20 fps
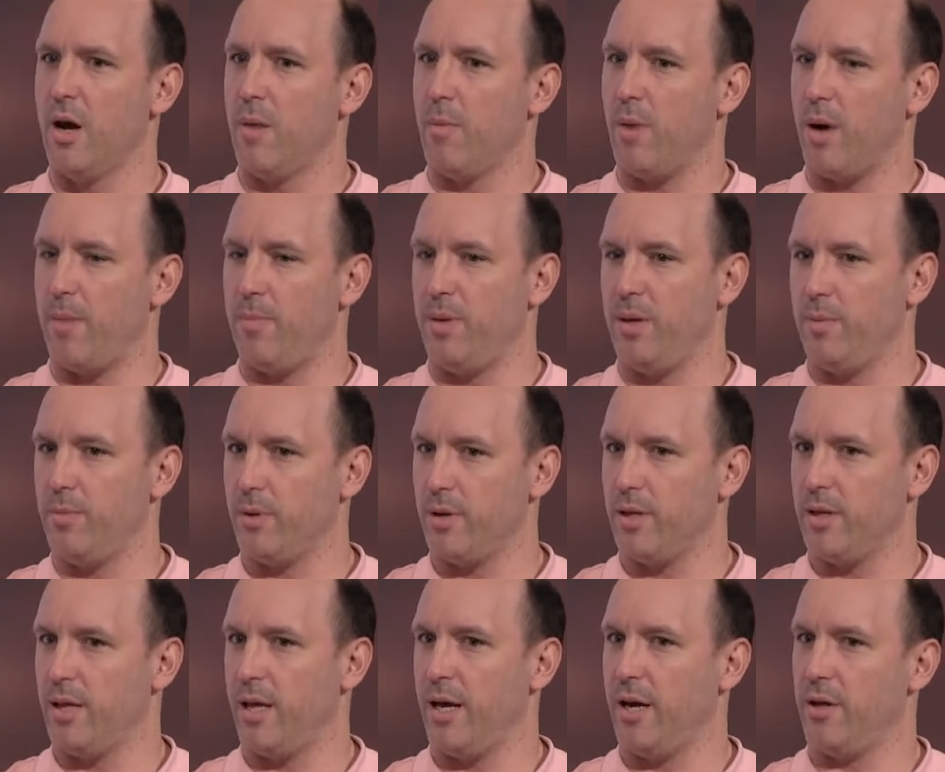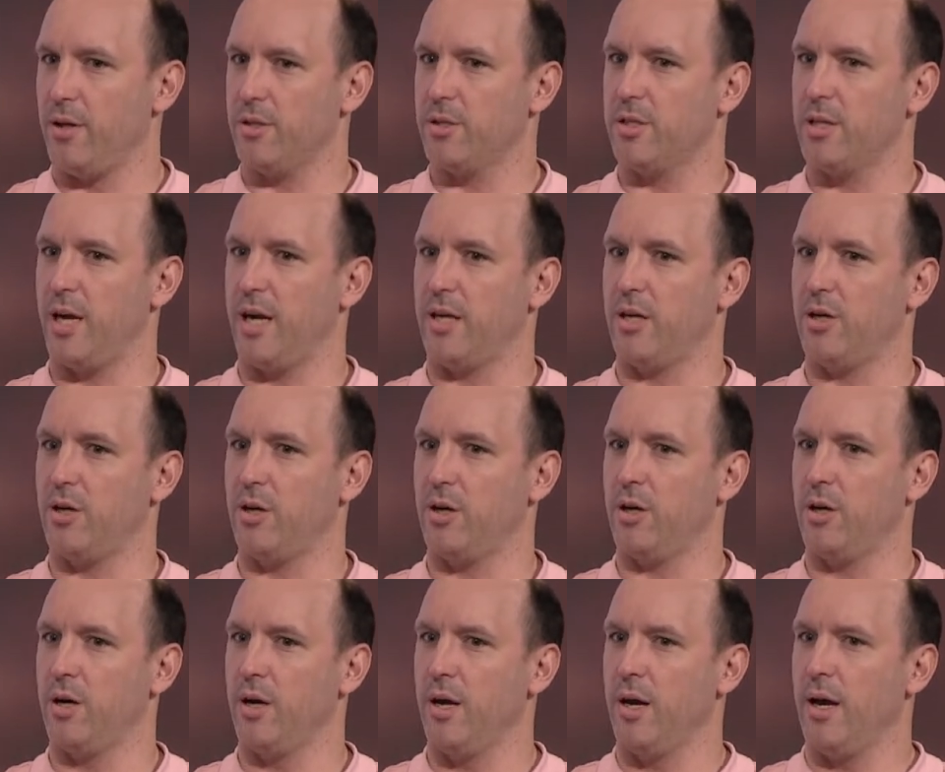by people in the health
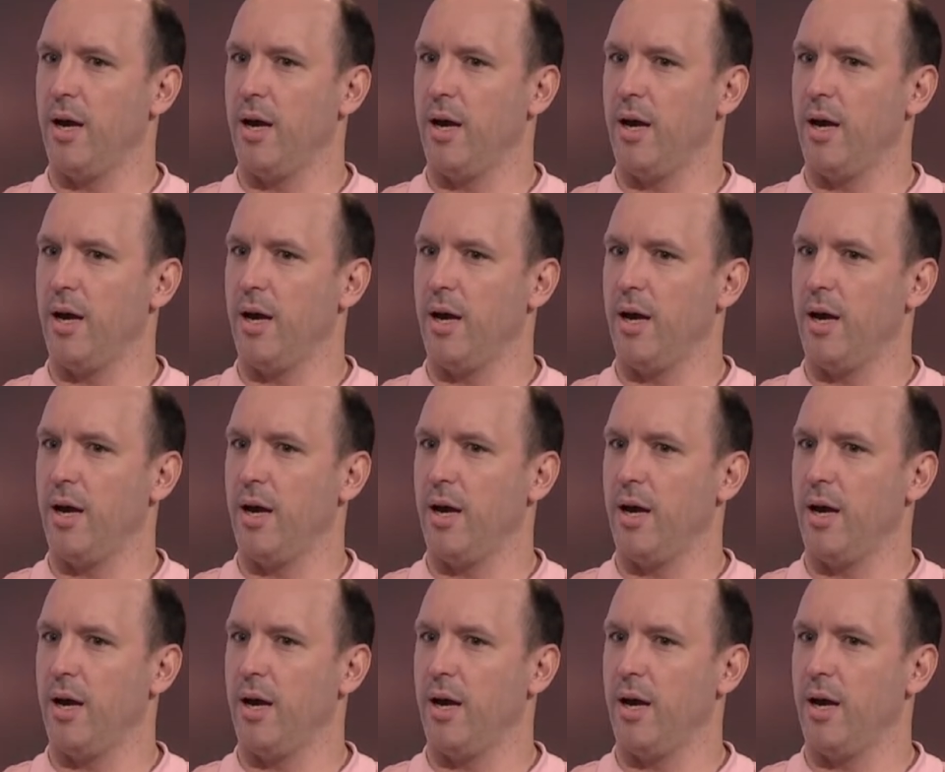sector,